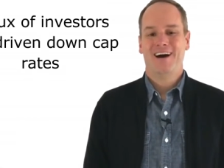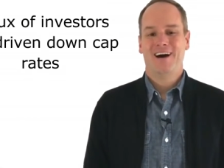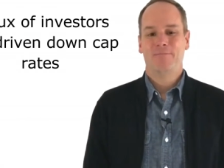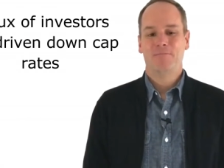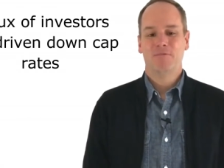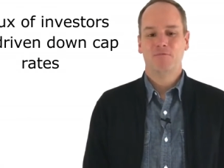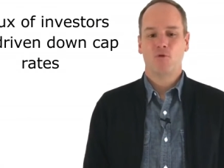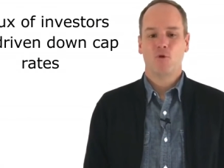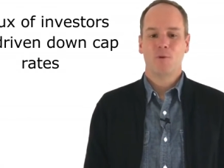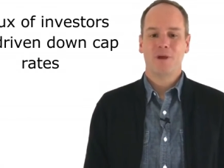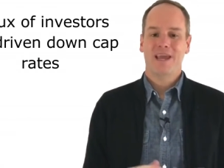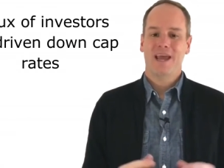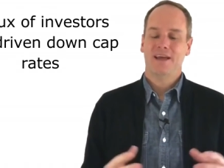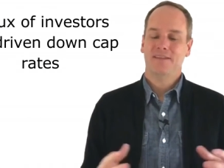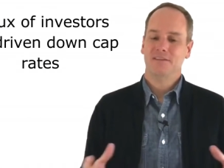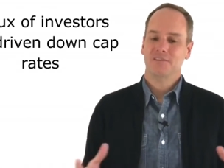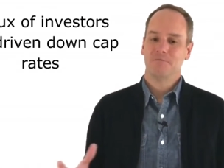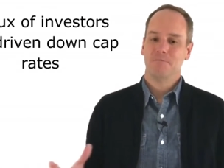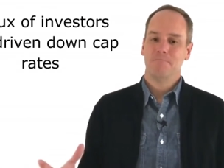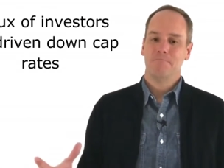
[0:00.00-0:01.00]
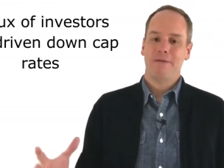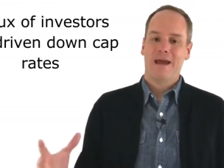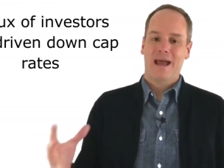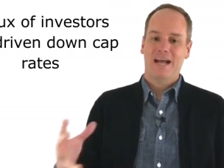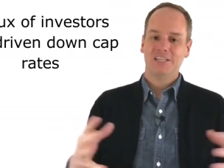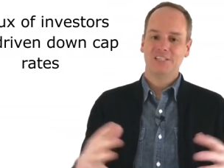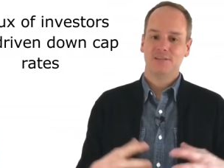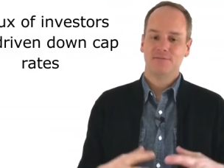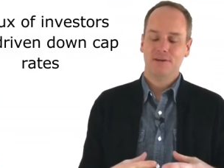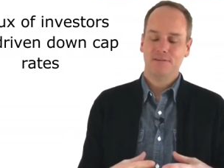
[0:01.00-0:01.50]
before we had this
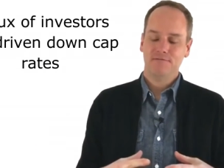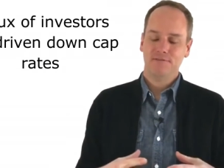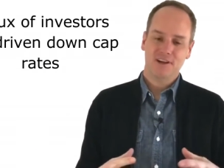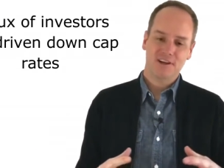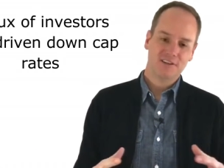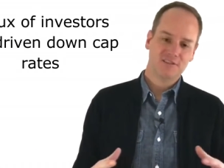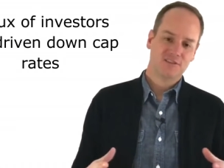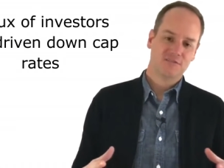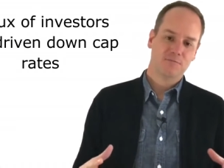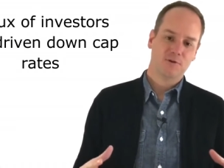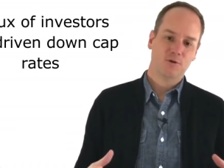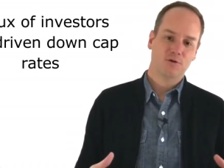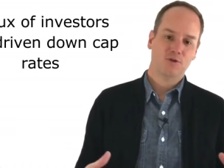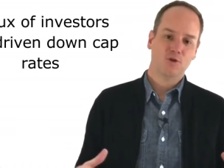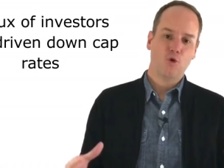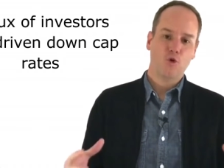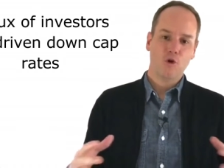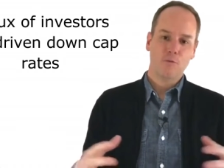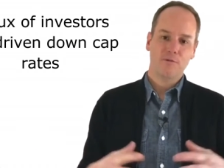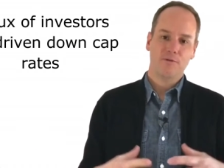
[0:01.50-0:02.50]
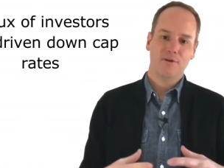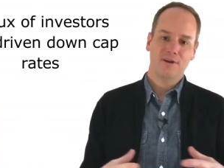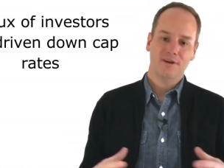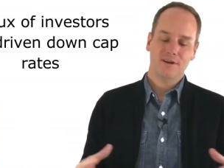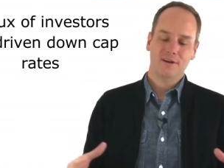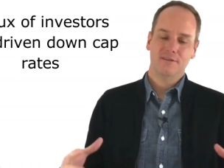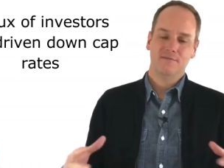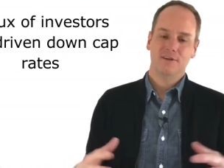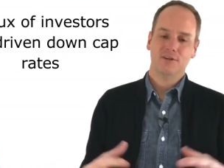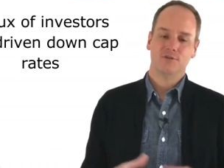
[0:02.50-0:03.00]
massive influx of both corporate and
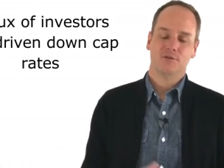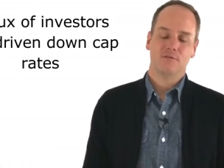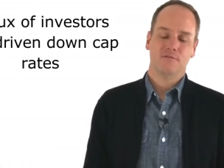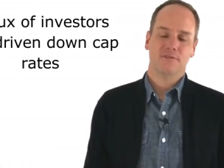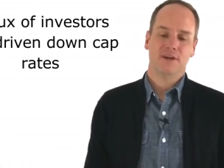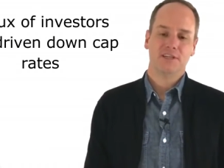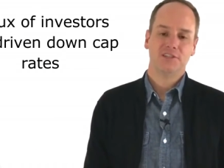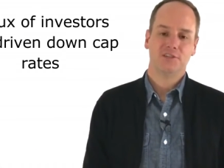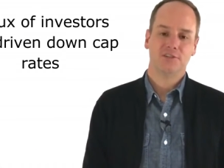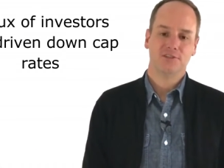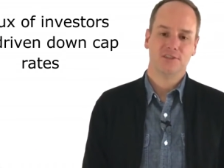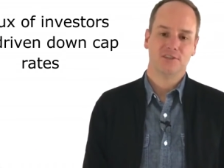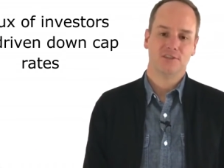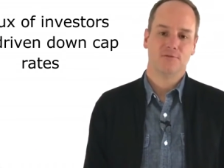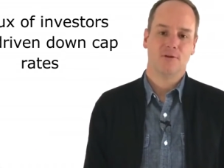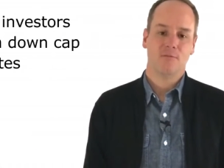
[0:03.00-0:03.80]
individual investors into